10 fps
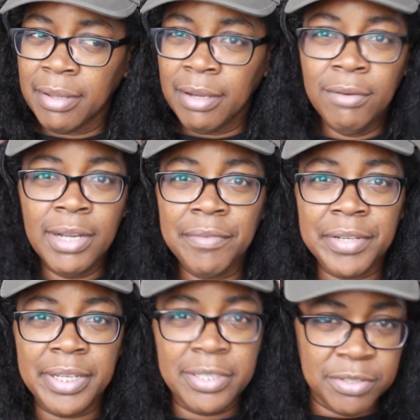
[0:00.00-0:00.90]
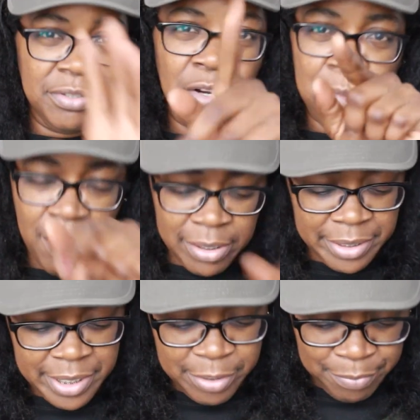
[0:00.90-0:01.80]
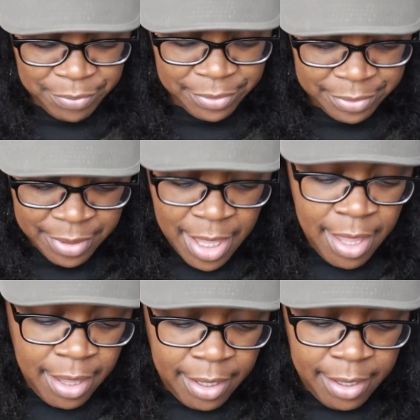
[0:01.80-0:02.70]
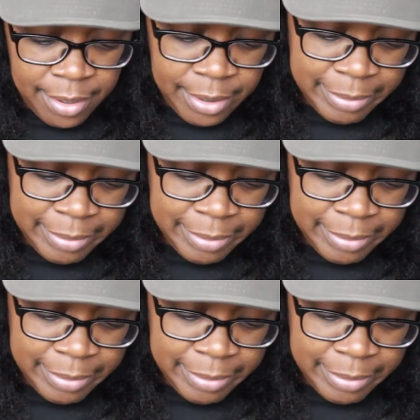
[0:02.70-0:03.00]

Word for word: Whoever it is, you know, Marlon and his brother. And